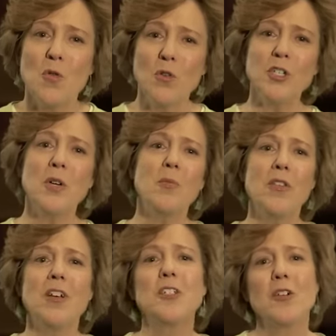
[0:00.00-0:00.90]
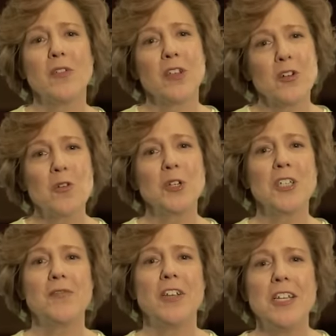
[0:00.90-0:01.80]
Worship with us over the course
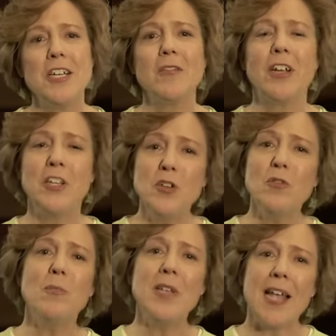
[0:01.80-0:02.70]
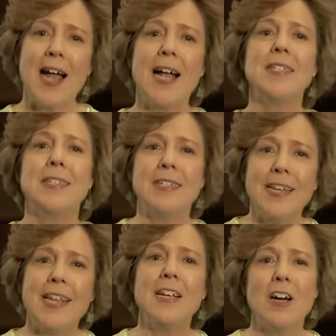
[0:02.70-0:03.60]
of a year, and you will be asked to
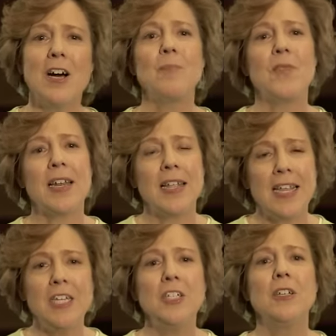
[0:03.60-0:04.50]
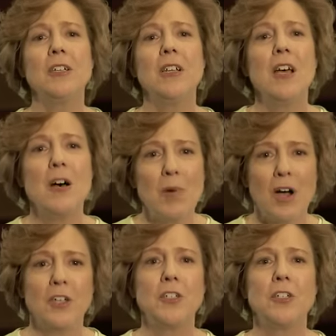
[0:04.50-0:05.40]
take up that ancient
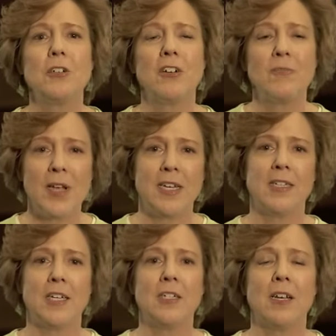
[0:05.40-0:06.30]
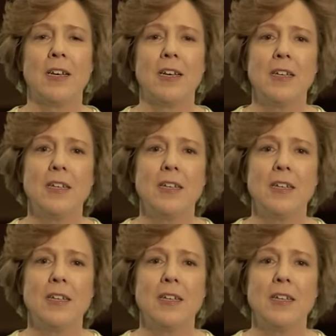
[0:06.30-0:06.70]
posture of benediction.